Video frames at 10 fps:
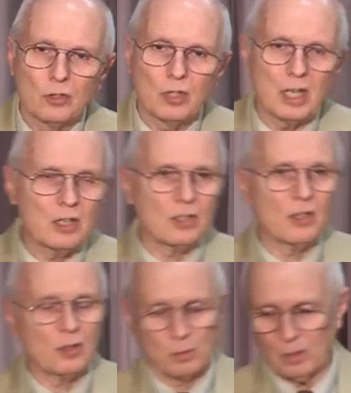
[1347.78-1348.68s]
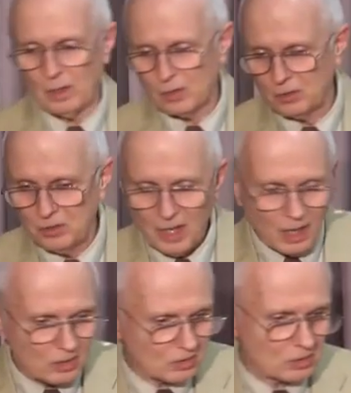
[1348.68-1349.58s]
Jesus was
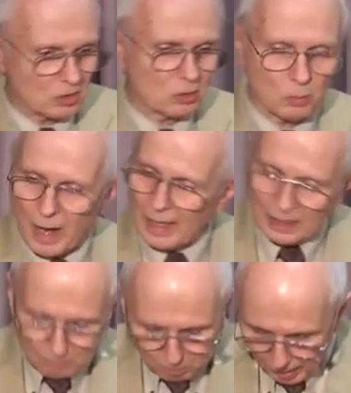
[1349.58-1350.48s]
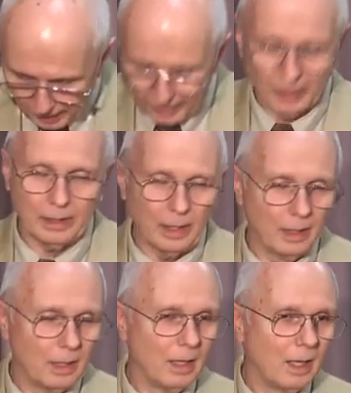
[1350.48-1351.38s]
just sweating blood
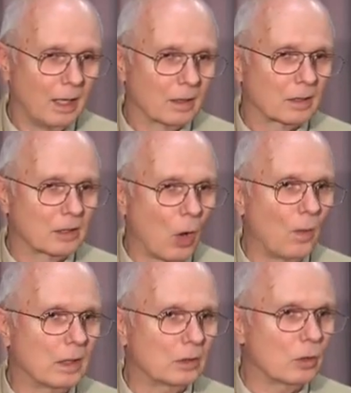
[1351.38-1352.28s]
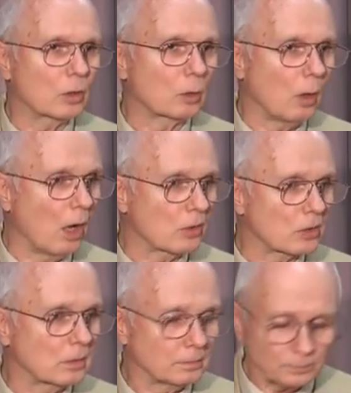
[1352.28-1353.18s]
going to the
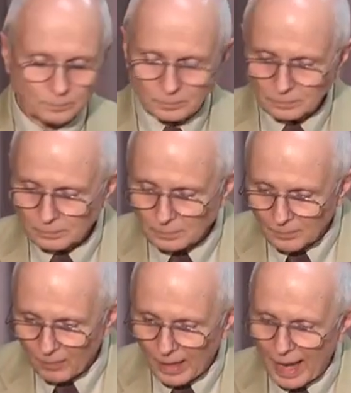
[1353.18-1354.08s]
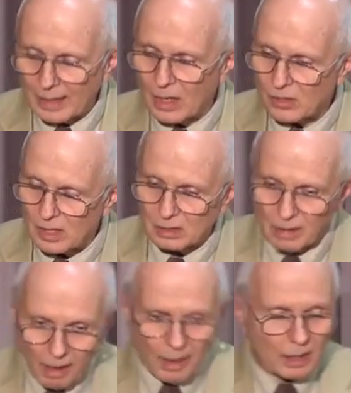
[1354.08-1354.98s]
cross. And as he's
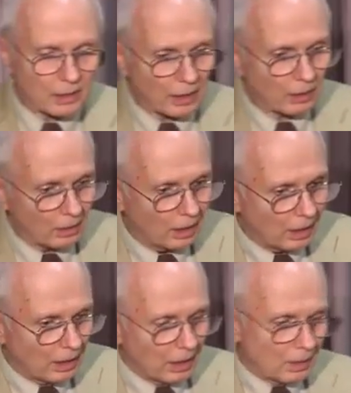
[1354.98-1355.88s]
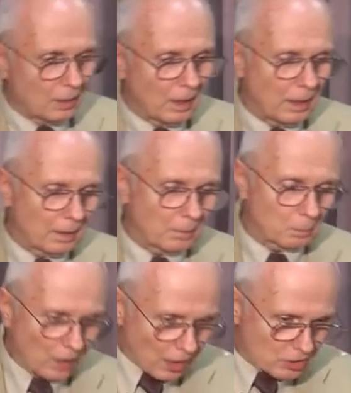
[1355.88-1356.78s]
lying there
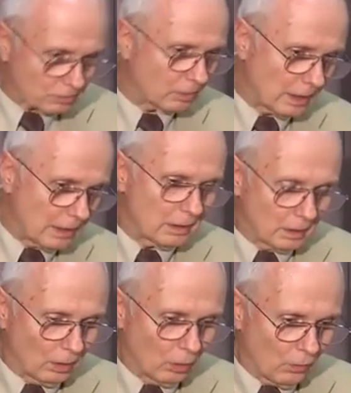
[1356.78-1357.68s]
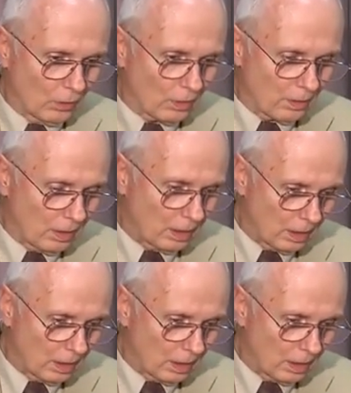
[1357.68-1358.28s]
prostrate over